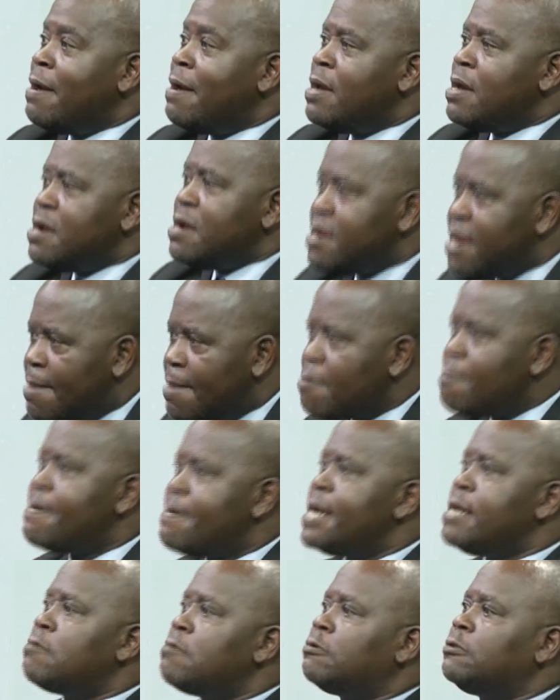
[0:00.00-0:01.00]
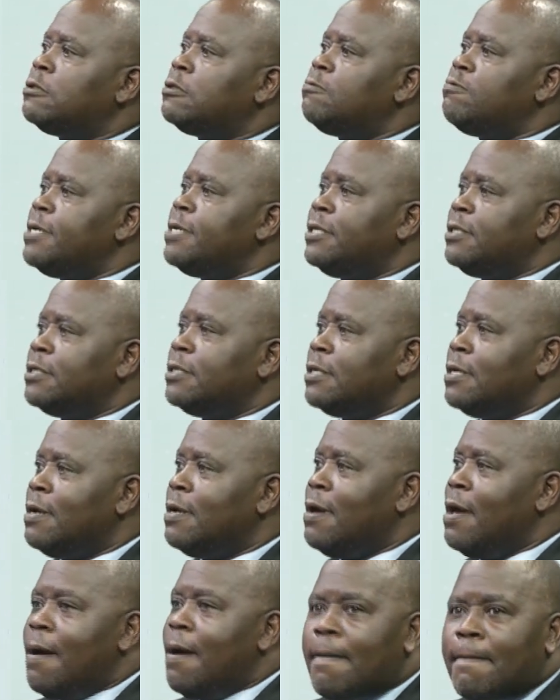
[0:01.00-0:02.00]
nabo bali ku street
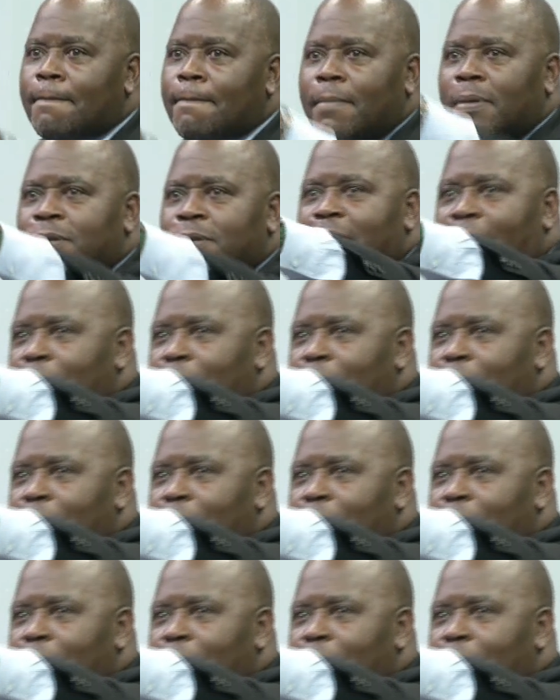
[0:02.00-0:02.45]
nabo